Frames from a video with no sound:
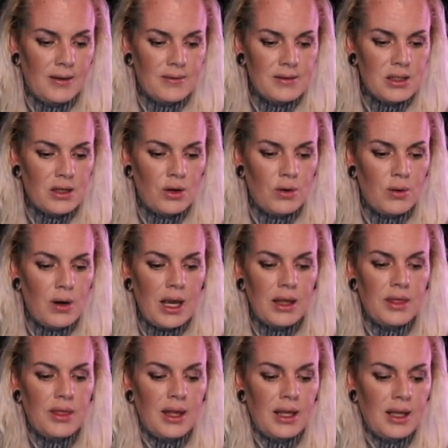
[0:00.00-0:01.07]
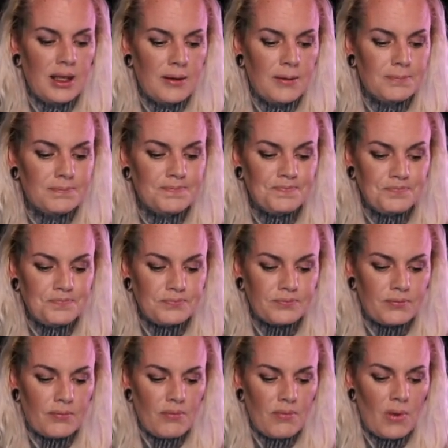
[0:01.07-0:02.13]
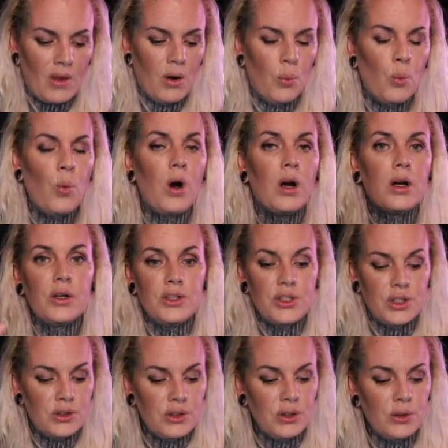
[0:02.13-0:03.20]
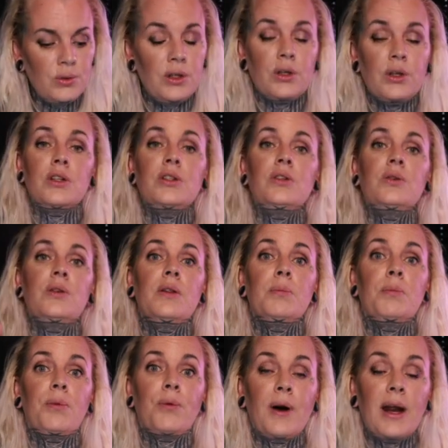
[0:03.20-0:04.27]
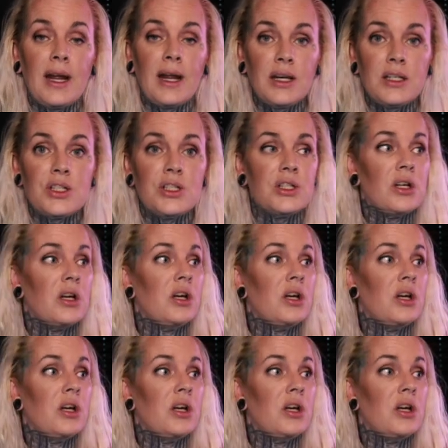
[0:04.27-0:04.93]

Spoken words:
So I think, what could you do? You could do the branch